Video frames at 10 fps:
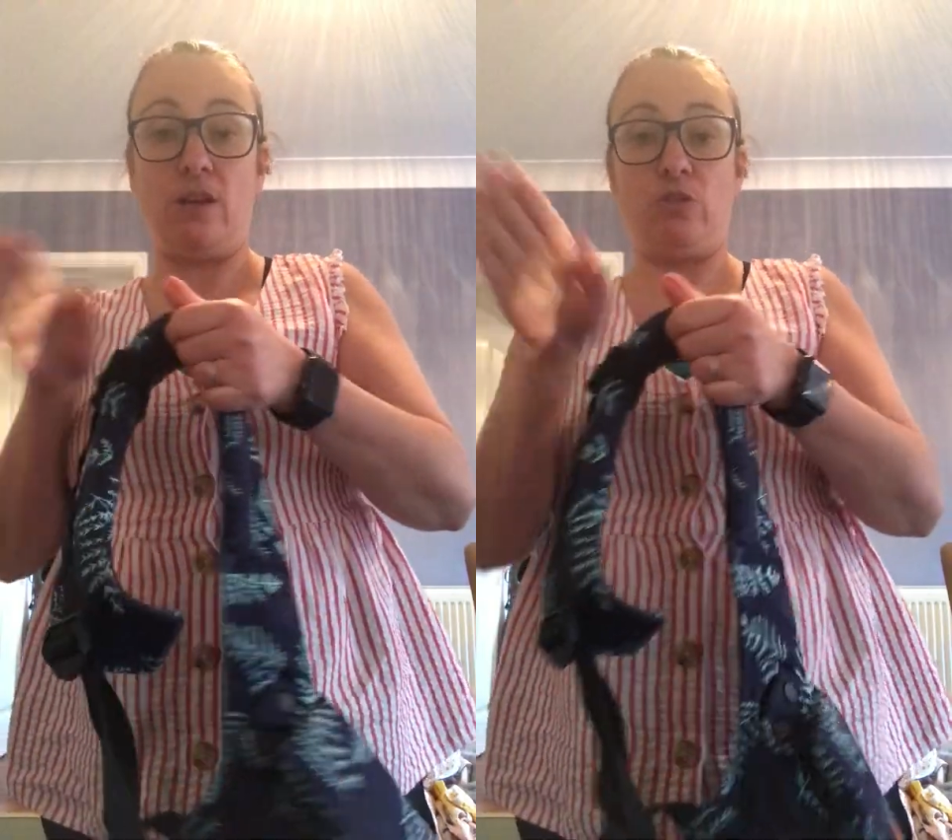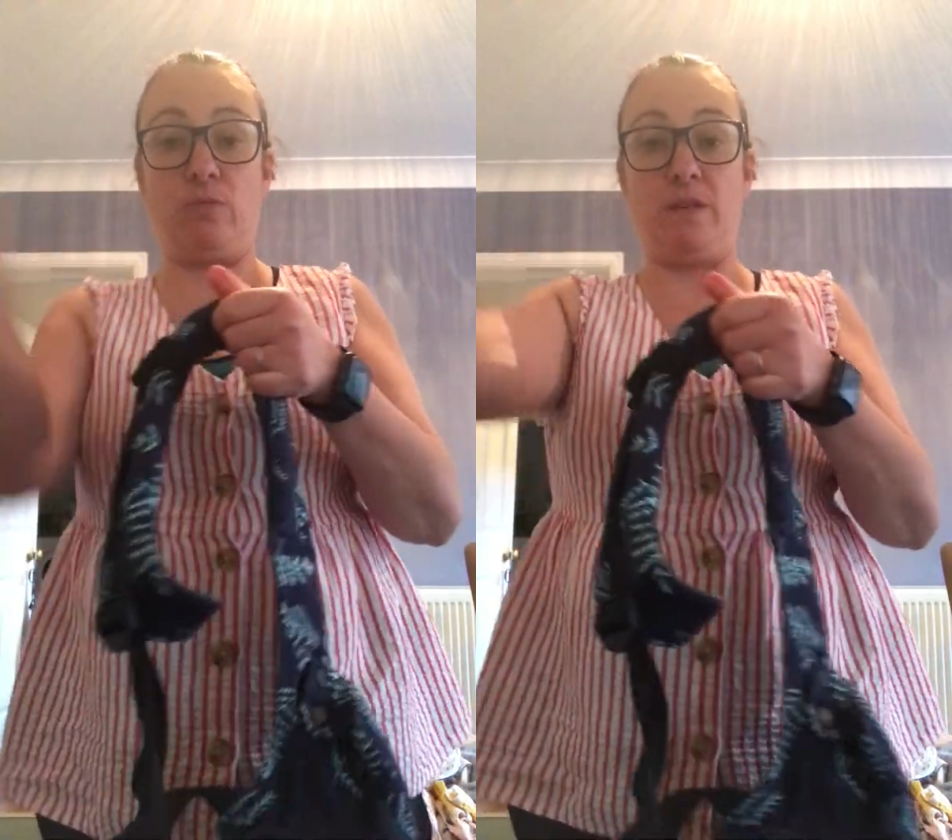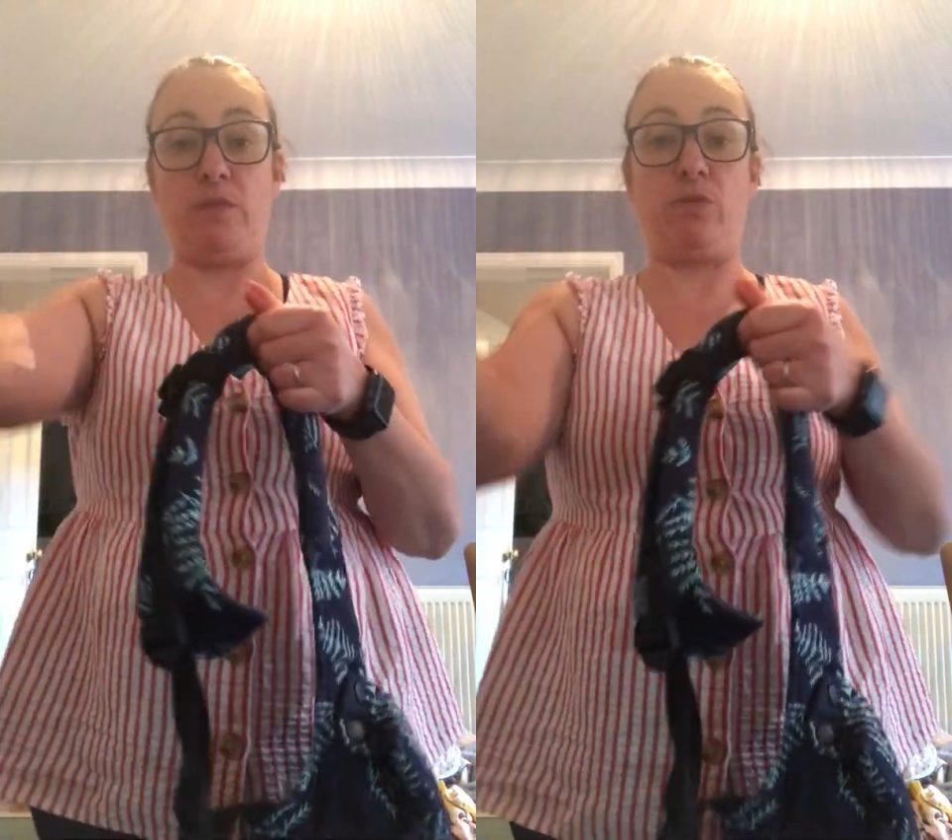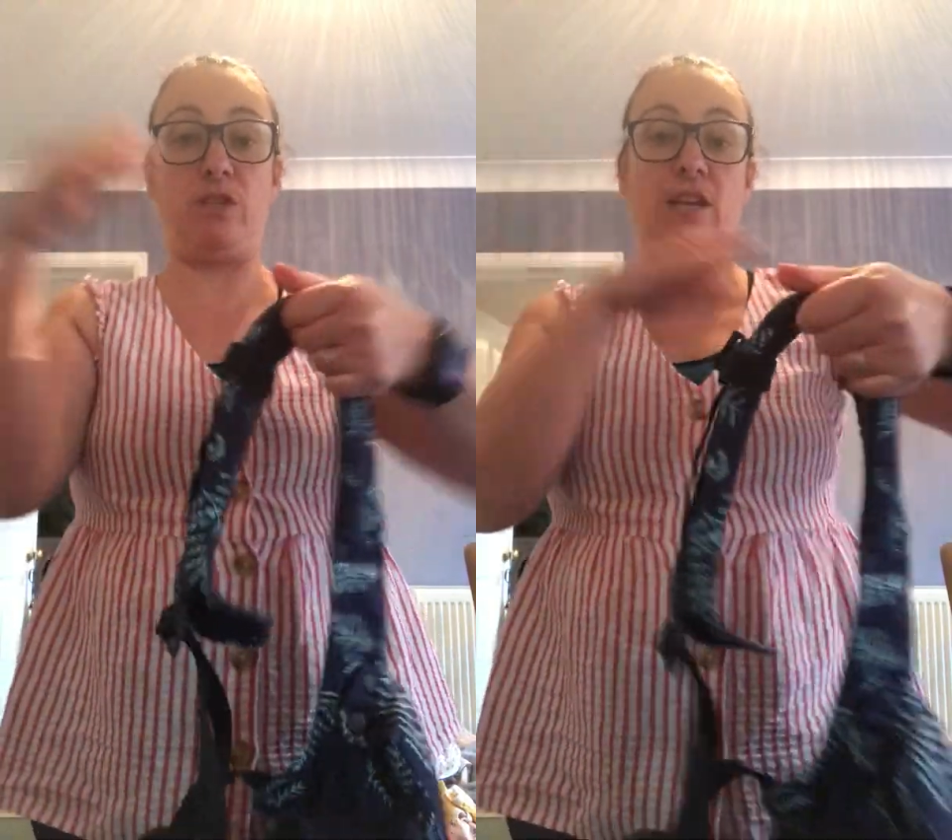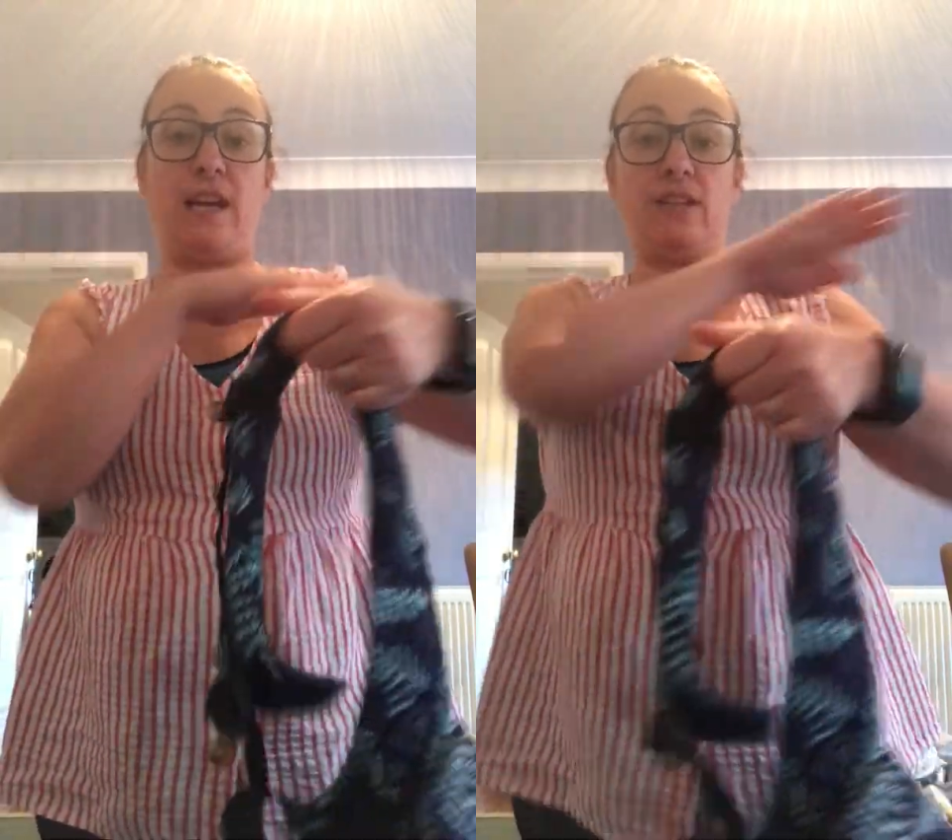which means
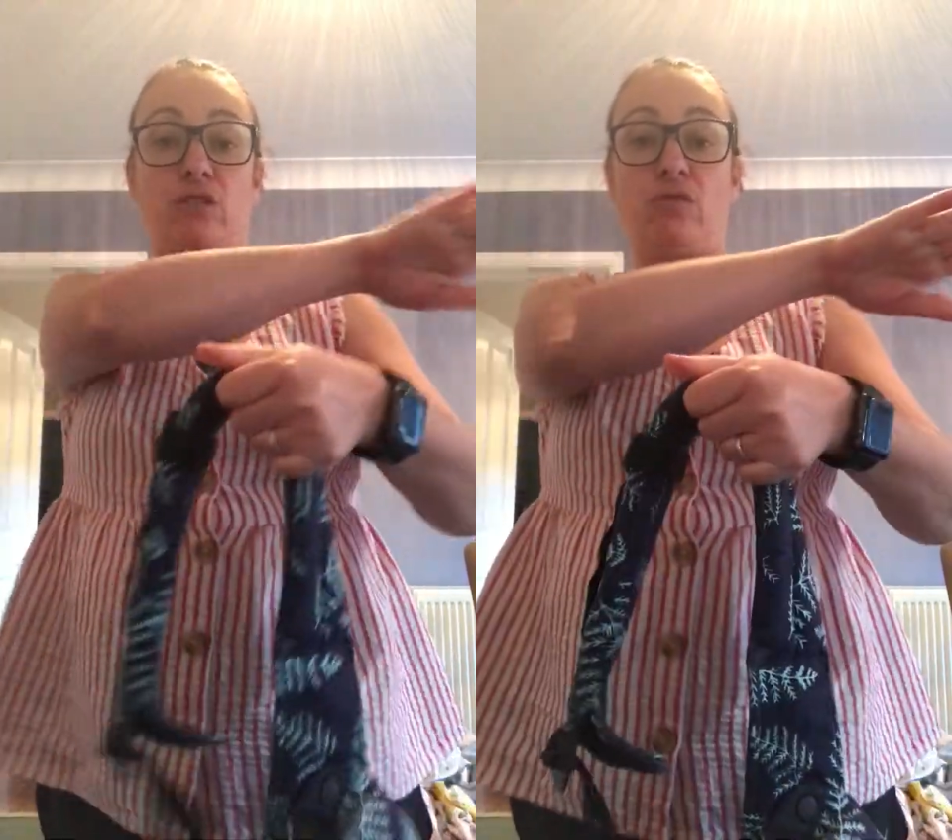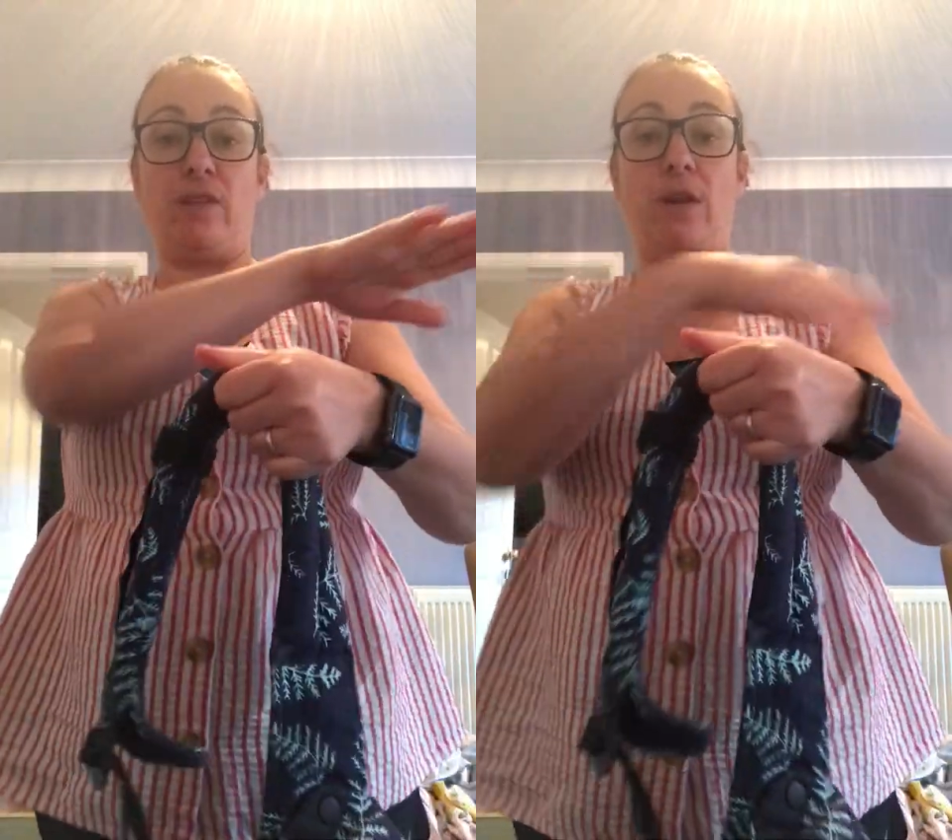putting your hands through